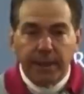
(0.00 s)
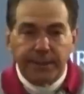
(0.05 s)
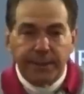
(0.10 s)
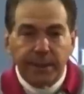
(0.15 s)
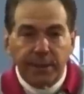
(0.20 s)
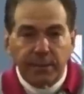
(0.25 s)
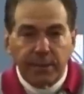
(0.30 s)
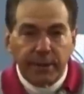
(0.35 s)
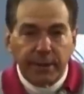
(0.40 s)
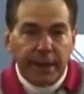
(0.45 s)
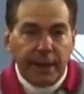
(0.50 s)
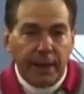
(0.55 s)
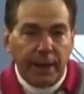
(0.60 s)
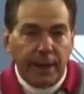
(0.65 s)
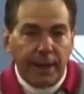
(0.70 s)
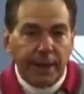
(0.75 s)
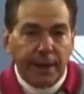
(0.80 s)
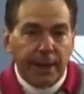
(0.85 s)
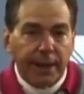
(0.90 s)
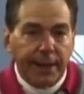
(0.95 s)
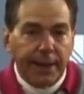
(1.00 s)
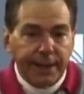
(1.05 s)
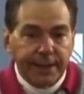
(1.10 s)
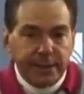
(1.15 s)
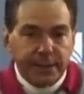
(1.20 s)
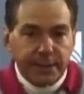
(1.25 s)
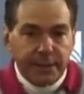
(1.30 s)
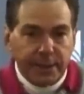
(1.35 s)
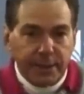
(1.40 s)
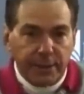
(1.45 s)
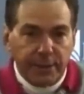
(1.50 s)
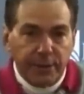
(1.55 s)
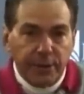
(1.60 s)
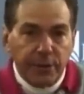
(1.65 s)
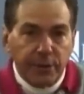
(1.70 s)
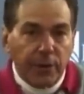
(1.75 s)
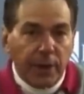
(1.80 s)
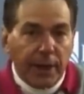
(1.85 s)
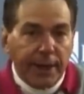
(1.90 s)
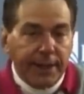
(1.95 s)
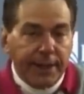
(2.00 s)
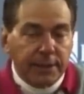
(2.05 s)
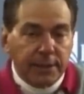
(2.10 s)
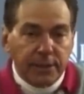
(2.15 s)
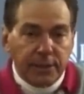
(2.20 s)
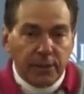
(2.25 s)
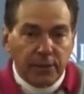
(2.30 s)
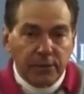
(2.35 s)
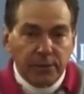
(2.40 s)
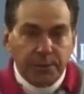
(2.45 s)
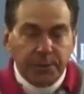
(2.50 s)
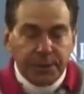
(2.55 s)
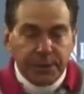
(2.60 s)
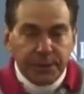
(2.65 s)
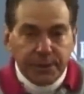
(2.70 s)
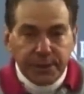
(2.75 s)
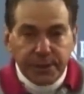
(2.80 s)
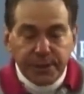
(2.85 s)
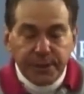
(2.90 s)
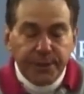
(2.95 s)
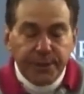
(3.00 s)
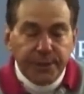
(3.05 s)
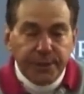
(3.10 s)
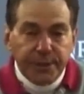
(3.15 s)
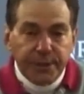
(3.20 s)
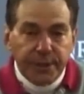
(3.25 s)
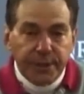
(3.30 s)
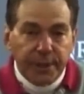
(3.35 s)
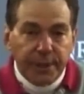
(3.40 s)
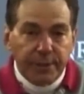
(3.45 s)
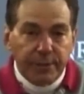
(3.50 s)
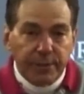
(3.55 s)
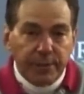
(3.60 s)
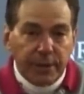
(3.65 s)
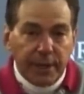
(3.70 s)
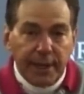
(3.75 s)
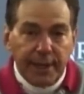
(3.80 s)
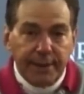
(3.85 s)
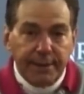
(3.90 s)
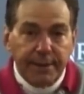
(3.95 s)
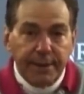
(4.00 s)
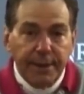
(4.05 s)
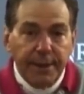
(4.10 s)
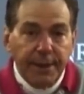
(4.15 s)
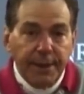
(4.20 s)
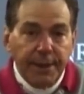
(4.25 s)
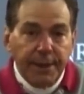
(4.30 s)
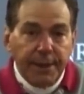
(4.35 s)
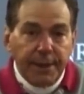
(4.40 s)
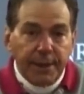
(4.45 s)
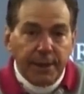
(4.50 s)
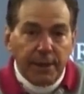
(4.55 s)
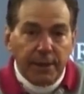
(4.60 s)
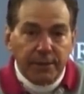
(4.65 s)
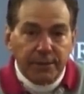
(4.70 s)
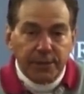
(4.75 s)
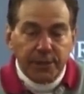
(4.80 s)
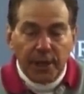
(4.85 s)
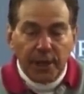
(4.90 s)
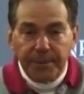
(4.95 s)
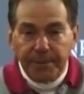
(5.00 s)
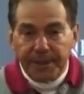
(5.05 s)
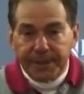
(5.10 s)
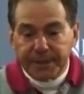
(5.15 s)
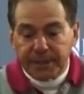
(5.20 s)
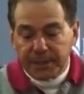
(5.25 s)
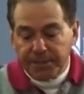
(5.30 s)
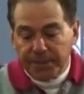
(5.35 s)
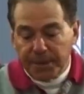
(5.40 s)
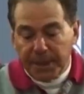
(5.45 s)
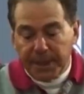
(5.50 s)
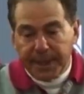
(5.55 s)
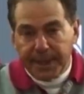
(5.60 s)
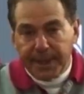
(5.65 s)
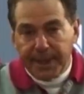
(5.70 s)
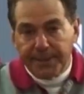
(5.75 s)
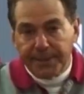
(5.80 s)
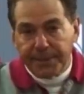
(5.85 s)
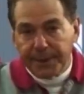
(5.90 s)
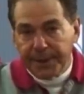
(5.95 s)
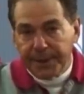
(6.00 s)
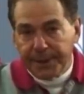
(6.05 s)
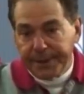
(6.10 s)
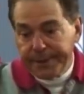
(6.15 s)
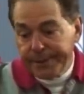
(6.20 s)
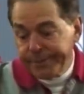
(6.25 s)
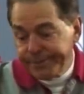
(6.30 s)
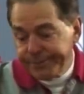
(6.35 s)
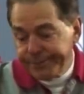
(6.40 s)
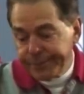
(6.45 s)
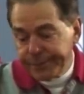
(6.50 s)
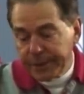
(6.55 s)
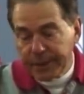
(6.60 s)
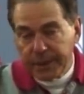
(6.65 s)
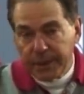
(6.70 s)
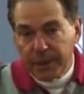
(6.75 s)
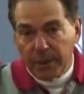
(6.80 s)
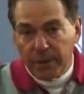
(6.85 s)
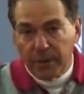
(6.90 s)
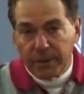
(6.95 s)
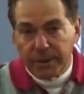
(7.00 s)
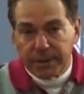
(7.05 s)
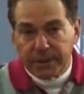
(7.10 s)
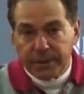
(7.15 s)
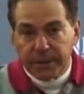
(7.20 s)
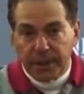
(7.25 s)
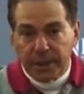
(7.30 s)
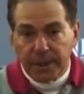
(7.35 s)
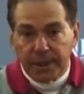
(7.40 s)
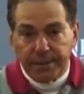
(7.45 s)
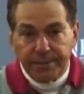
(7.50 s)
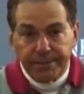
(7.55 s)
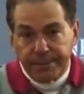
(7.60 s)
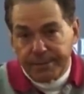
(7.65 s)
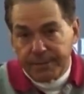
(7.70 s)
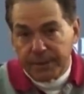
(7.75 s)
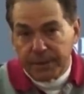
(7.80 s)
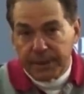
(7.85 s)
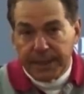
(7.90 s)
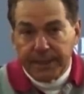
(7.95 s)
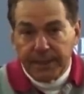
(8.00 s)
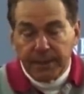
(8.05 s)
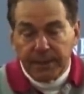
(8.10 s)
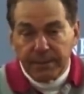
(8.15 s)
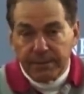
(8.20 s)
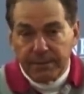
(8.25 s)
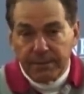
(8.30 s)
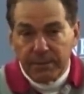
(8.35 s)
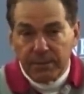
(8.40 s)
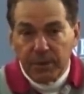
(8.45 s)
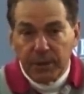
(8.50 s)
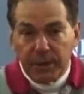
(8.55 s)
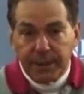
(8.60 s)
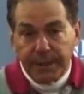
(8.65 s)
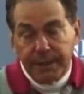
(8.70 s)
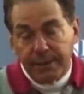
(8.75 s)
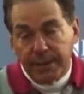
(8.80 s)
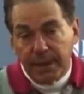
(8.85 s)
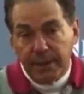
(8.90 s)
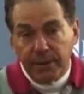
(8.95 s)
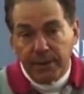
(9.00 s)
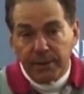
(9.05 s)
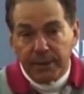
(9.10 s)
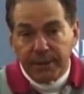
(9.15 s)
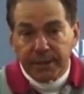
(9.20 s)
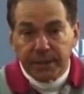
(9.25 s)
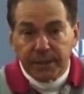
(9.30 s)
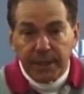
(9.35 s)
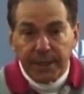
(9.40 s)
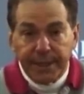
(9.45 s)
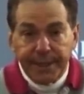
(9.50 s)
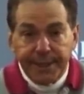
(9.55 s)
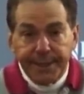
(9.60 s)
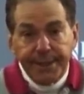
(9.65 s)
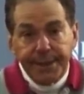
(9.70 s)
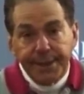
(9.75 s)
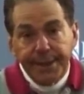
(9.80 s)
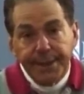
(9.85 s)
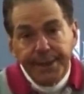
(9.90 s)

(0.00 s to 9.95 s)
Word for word: I think we got a lot of guys that are new guys at those positions. Uh, without, you know, John Metchie playing out there, you know, it's uh, you got really, other than Slade,